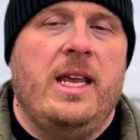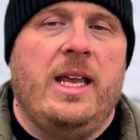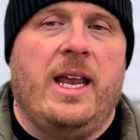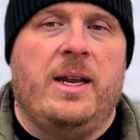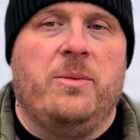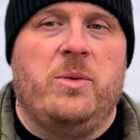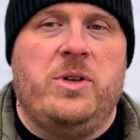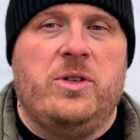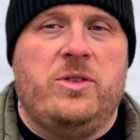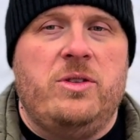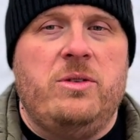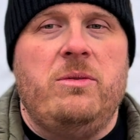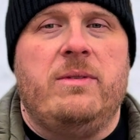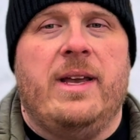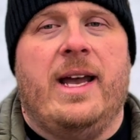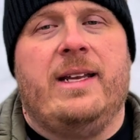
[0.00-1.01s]
And when you
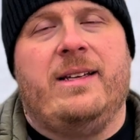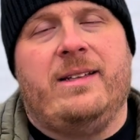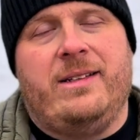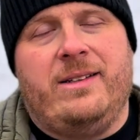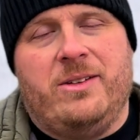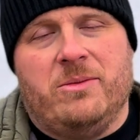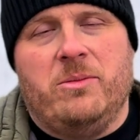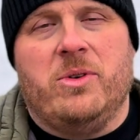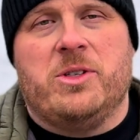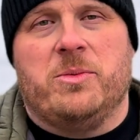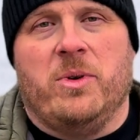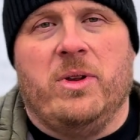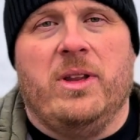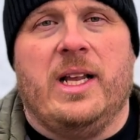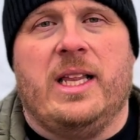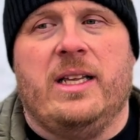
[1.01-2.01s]
do that, you're much more
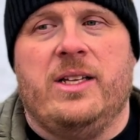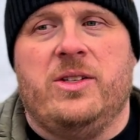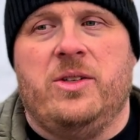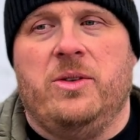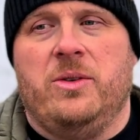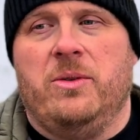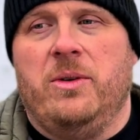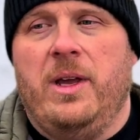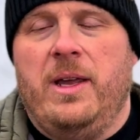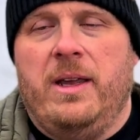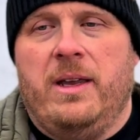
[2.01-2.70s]
likely to